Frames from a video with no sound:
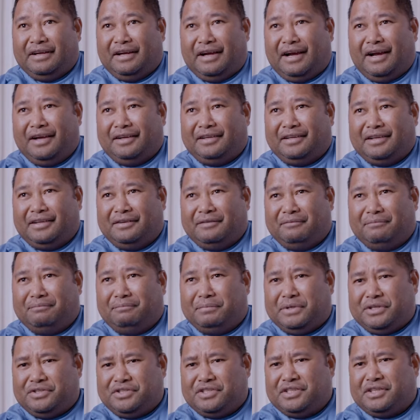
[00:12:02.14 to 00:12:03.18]
I can
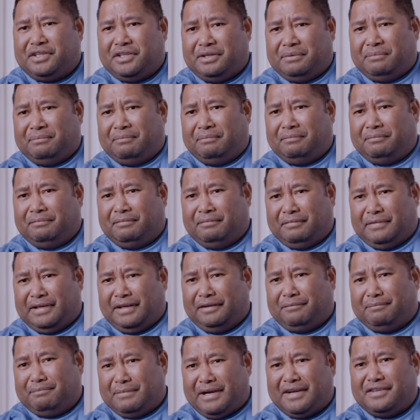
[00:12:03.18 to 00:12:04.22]
picture him
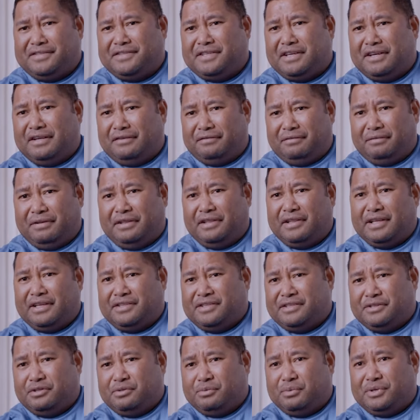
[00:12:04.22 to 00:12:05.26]
like myself in that
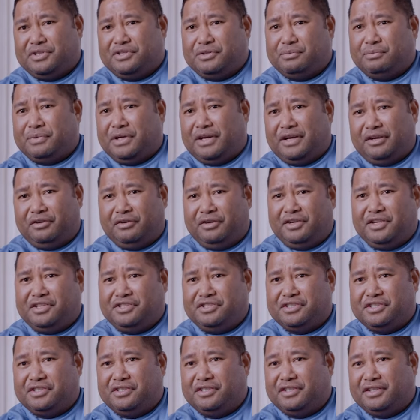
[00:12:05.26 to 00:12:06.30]
situation when I got
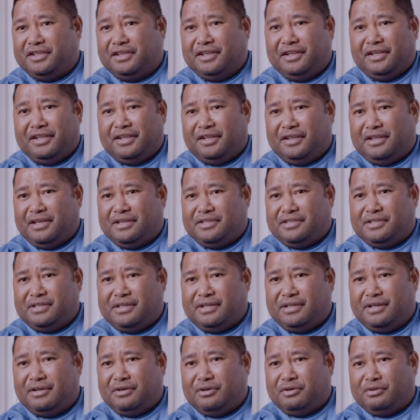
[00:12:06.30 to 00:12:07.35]
injured. There's
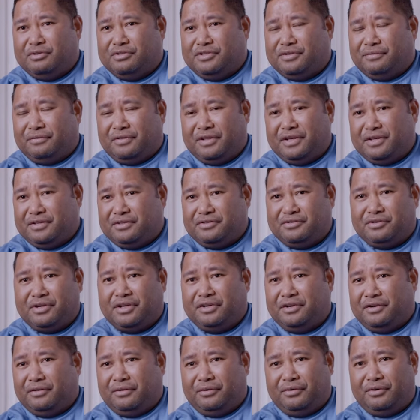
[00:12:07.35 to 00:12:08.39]
loads of things
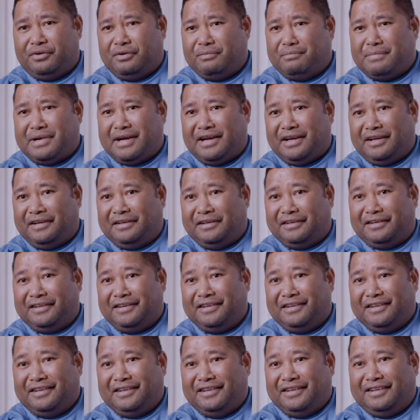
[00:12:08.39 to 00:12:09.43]
running through your mind,
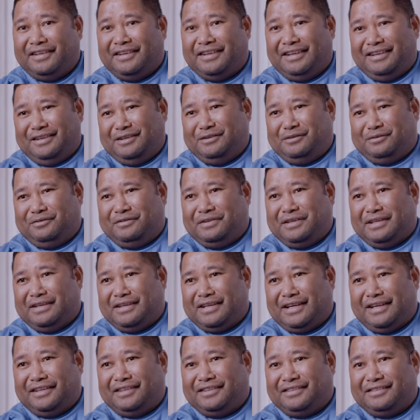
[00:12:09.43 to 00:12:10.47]
and you feel
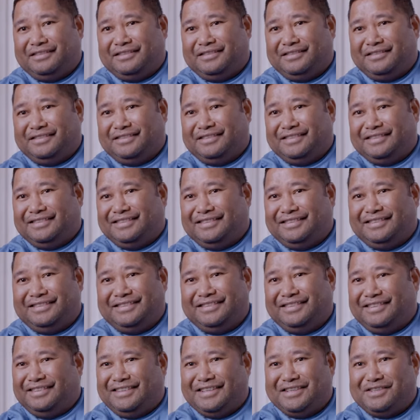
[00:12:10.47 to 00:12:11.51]
like
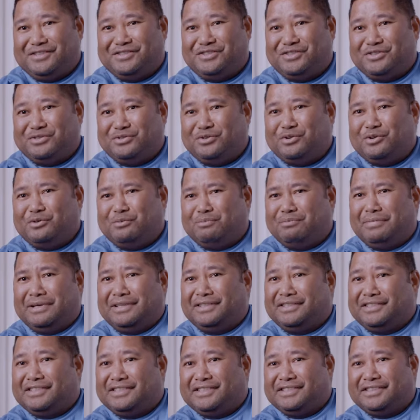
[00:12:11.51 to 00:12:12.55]
there's no hope,
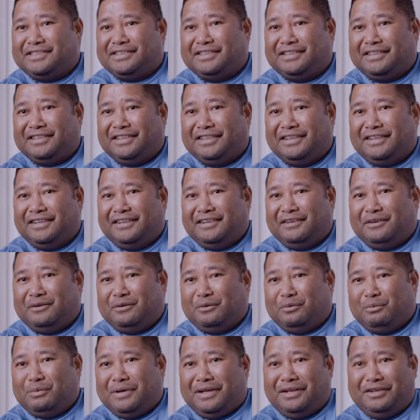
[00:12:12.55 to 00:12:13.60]
but
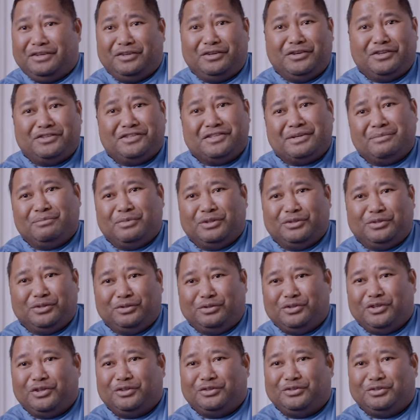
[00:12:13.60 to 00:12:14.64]
when you got someone to
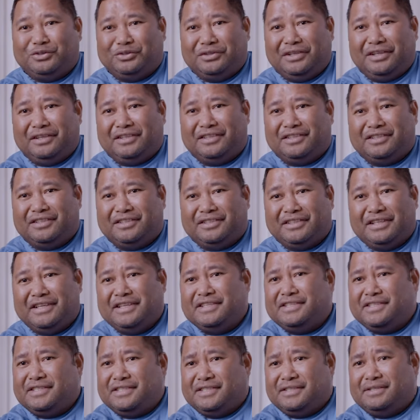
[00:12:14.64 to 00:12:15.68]
talk to, it
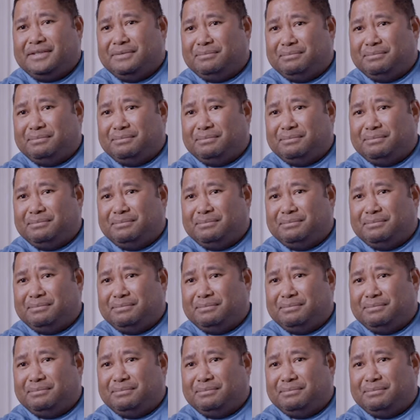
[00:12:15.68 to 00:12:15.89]
eases the